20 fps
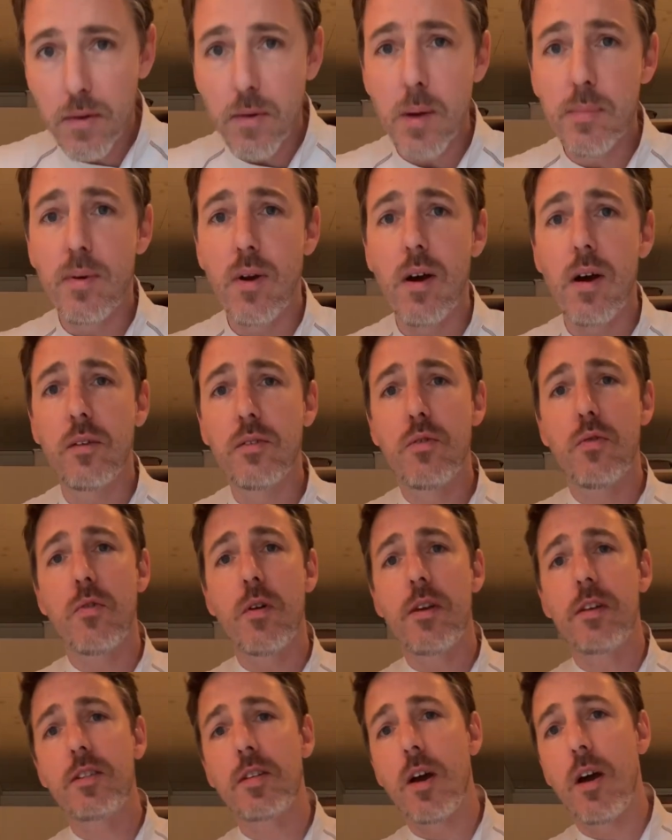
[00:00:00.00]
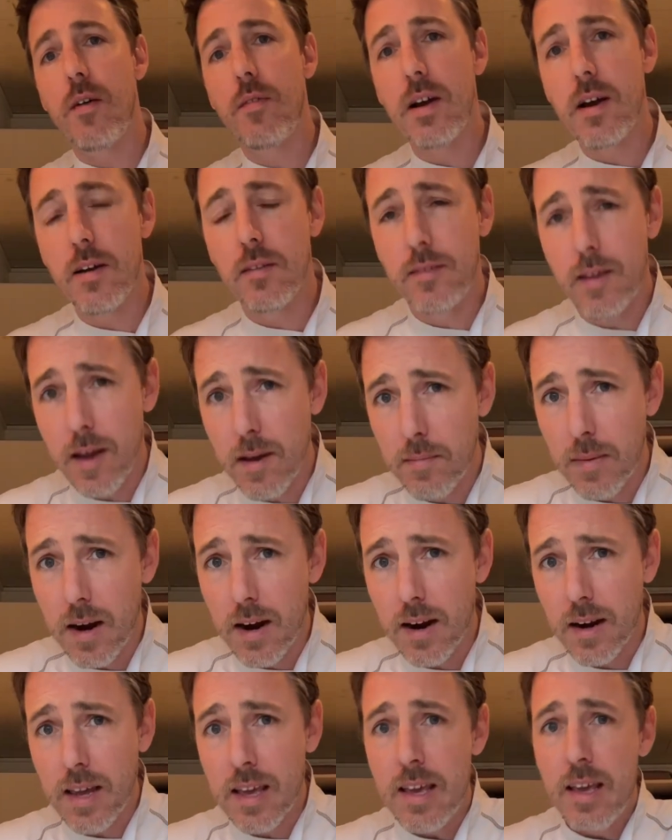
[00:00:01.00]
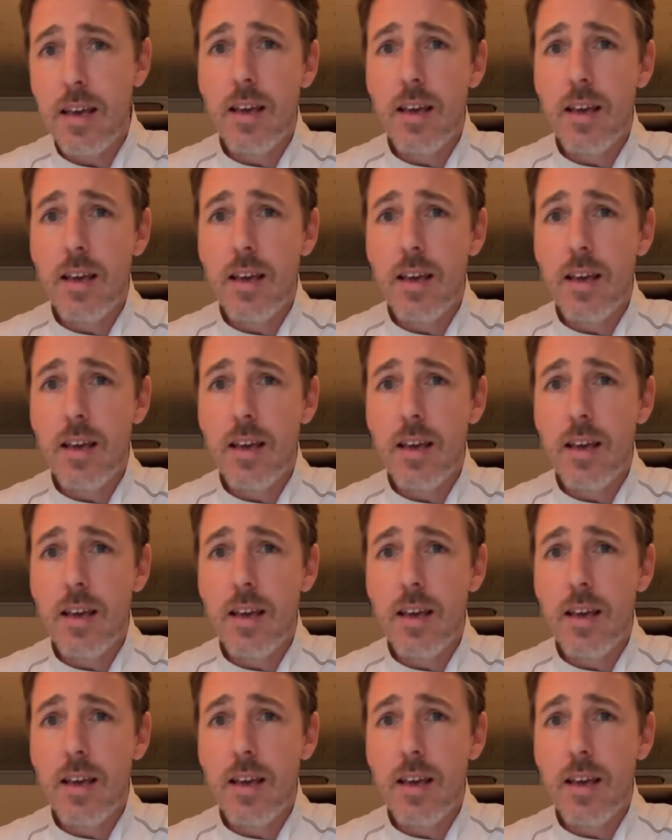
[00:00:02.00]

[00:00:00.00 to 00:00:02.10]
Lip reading: abroad, Chris over here in Denmark.